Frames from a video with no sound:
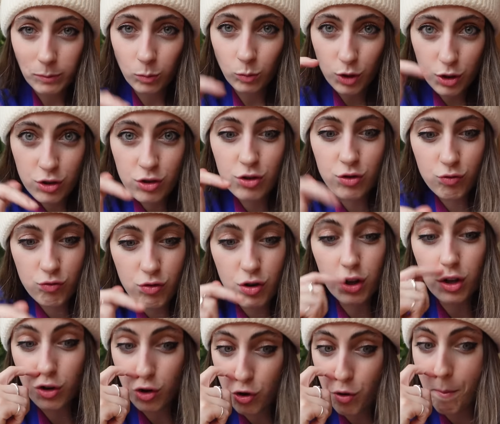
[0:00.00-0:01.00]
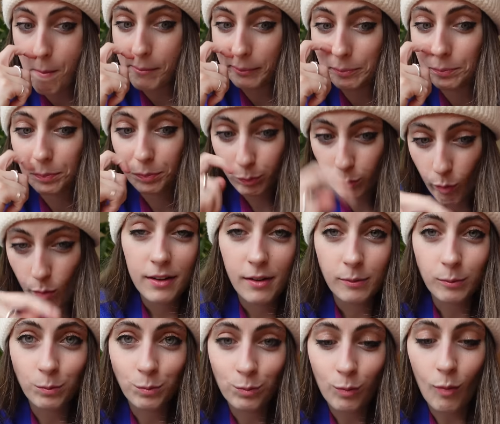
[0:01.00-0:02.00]
This is really good.
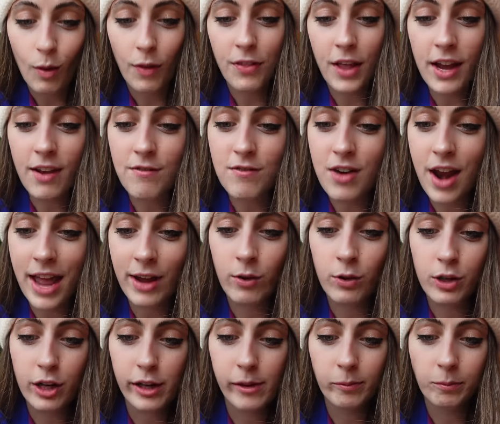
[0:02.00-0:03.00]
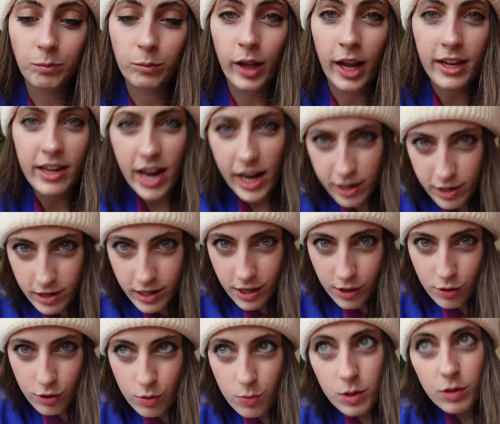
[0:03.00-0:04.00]
They have nailed it. Like
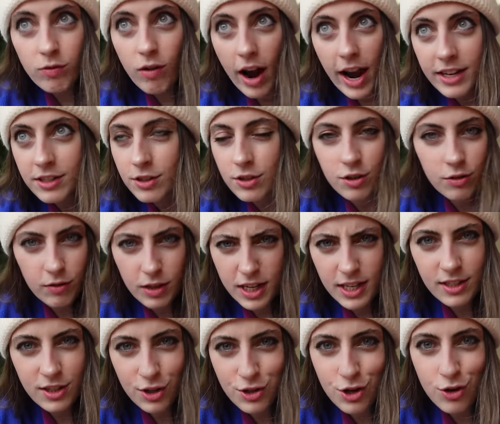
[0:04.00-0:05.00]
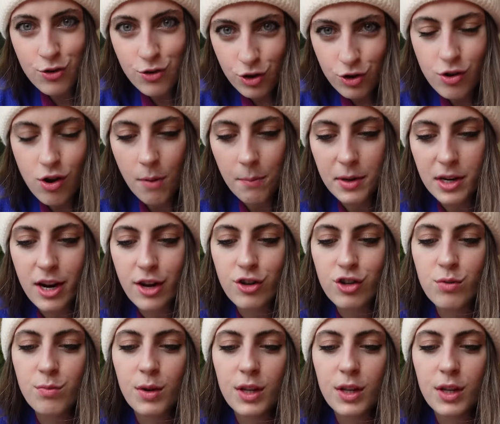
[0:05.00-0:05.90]
yakiniku with rice is already such a good combination,